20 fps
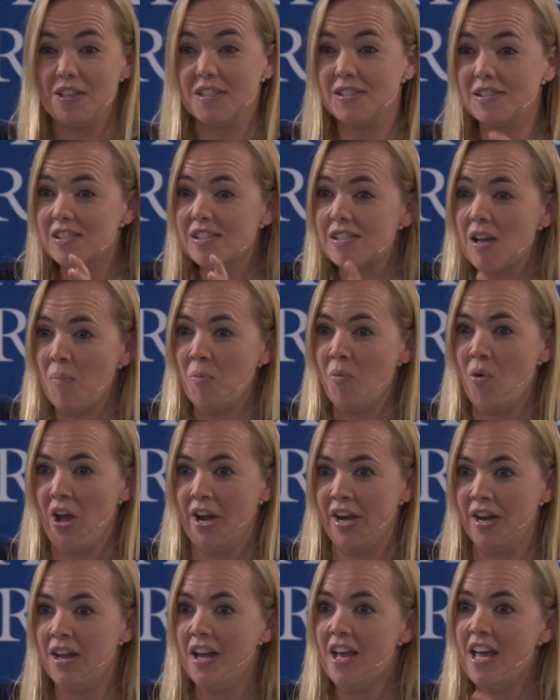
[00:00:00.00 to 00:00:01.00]
that
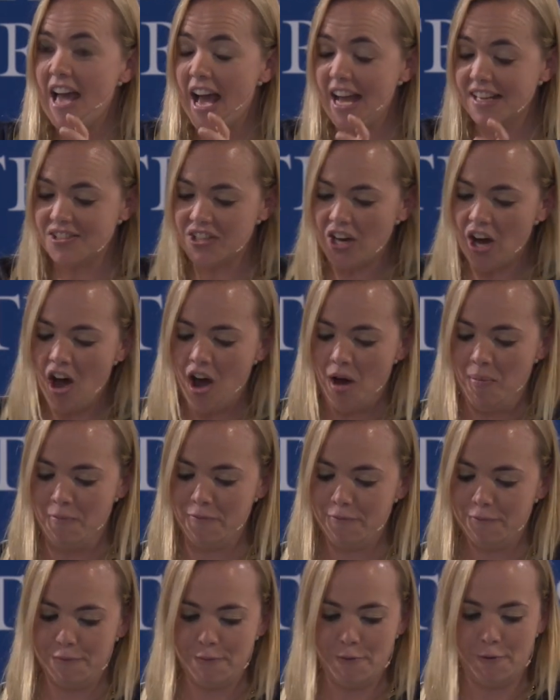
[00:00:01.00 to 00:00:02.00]
someone had come
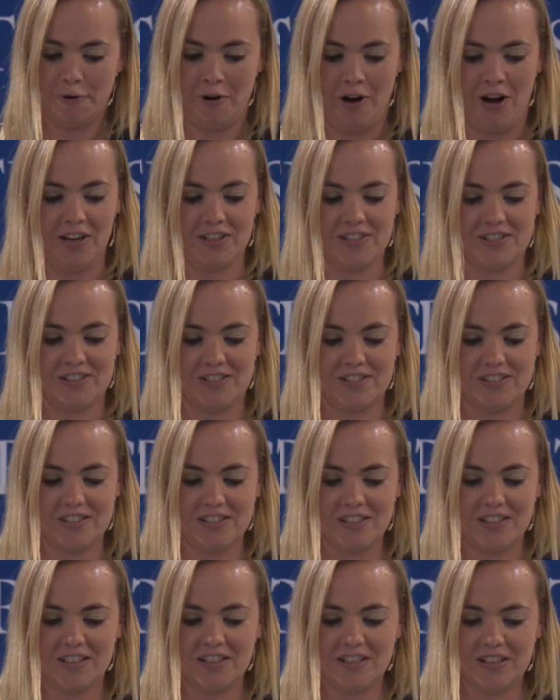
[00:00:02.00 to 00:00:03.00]
for us.
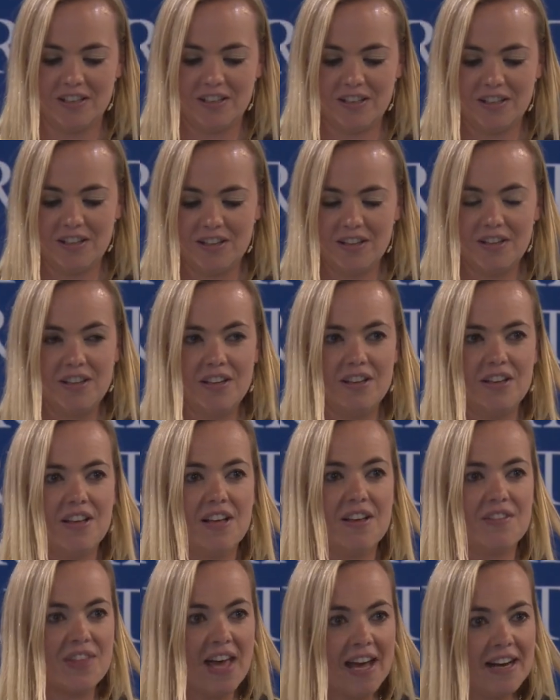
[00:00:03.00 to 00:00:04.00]

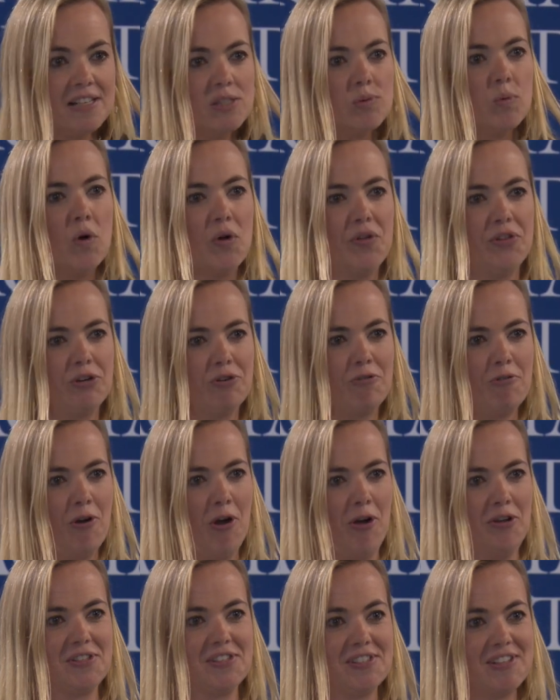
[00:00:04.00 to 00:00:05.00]
That is what the
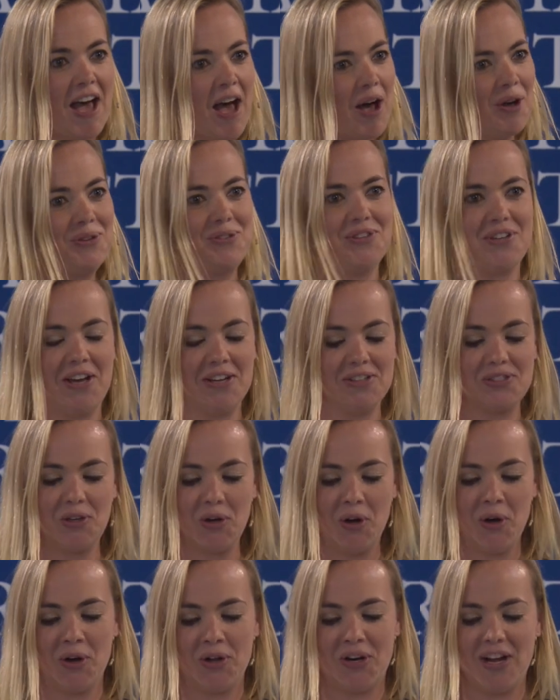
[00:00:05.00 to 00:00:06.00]
cross tells us
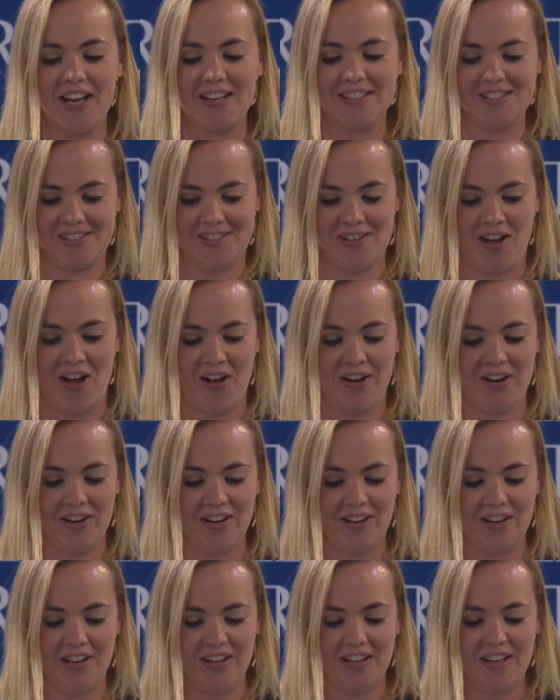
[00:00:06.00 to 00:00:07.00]
God has done.
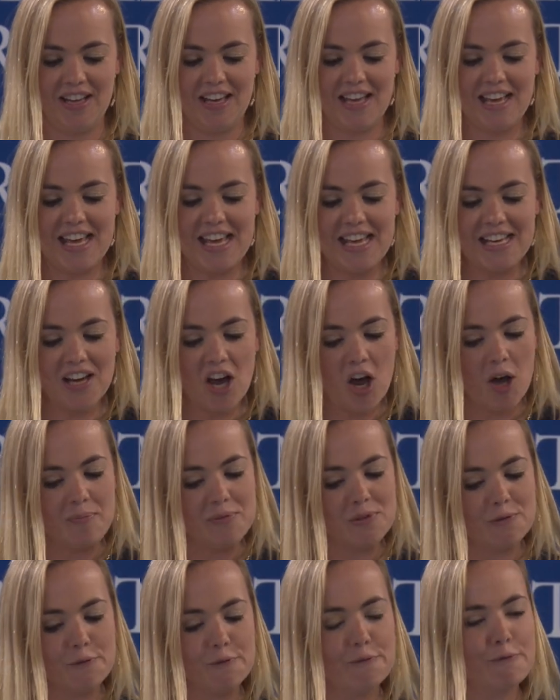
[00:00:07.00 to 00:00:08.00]
He
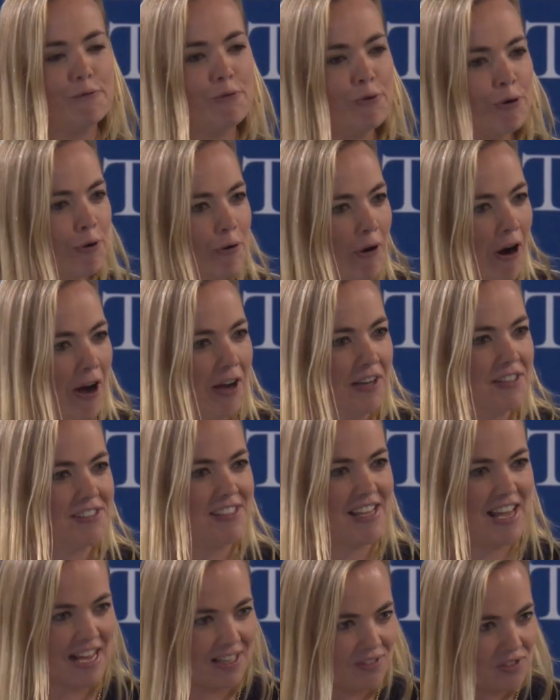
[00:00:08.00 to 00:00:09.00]
comes for
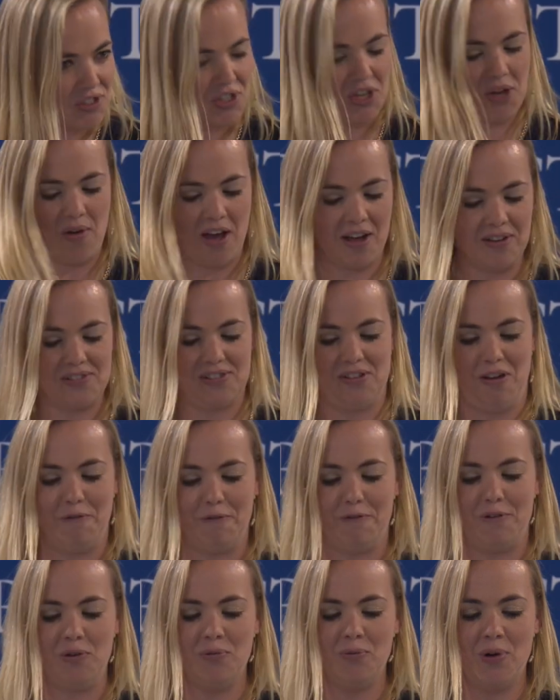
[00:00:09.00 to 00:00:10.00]
us into our
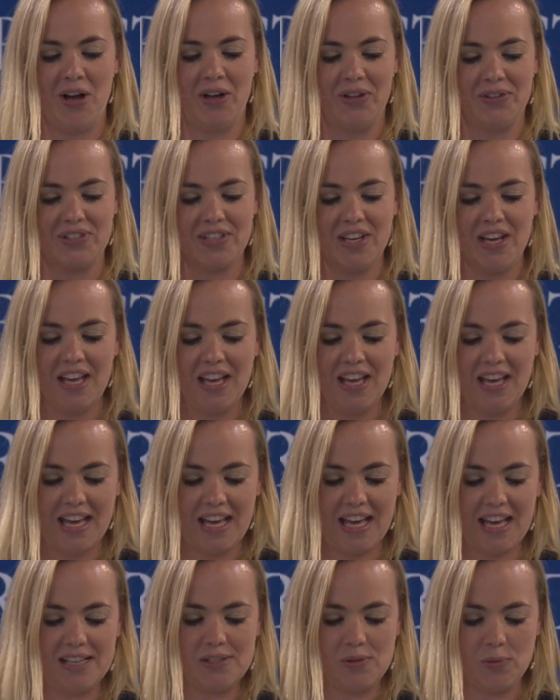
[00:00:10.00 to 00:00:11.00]
suffering world.
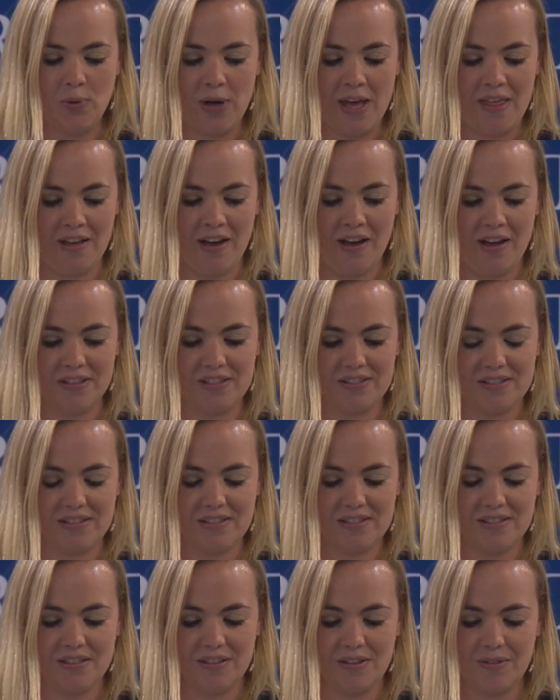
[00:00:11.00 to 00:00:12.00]
He's with
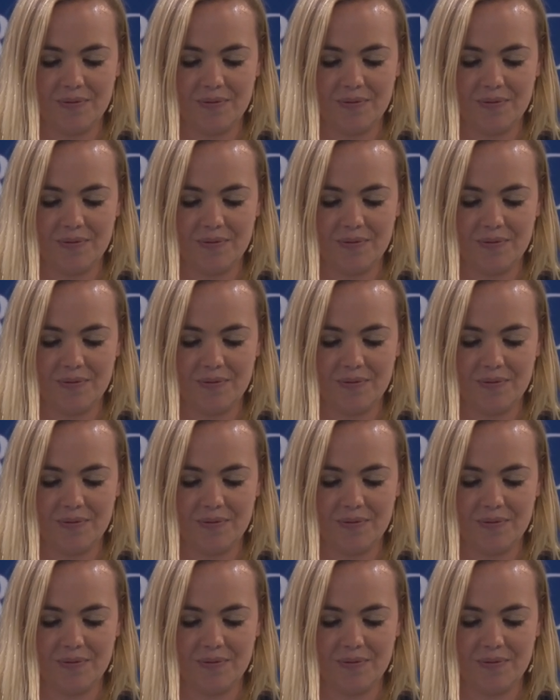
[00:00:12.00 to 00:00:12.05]
us.